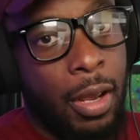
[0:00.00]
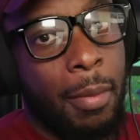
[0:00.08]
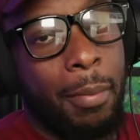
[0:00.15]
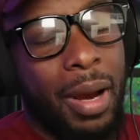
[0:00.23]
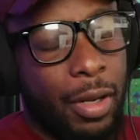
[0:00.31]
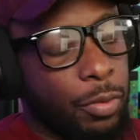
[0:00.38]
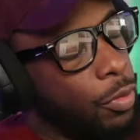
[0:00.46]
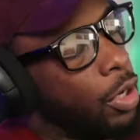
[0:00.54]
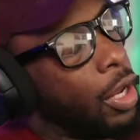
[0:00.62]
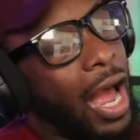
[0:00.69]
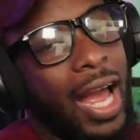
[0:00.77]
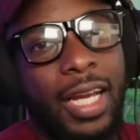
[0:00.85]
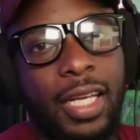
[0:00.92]
My,
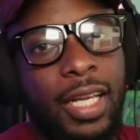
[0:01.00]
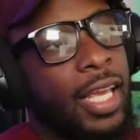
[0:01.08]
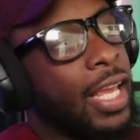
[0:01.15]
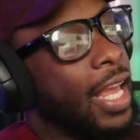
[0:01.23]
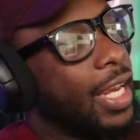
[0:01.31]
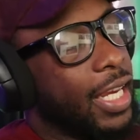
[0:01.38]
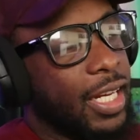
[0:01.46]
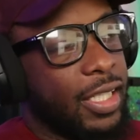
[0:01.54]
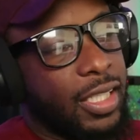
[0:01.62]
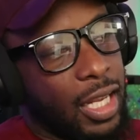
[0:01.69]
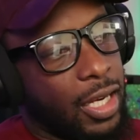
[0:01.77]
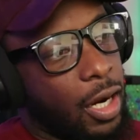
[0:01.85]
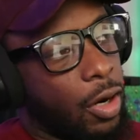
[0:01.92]
I, I mean, he, he could have
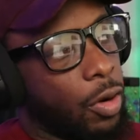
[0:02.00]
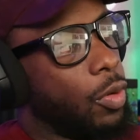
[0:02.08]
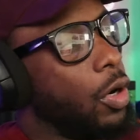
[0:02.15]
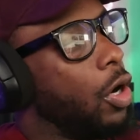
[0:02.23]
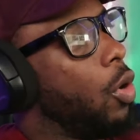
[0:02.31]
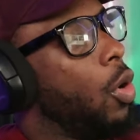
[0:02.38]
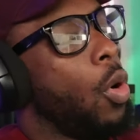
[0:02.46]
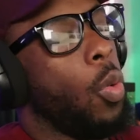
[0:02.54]
said to her, well,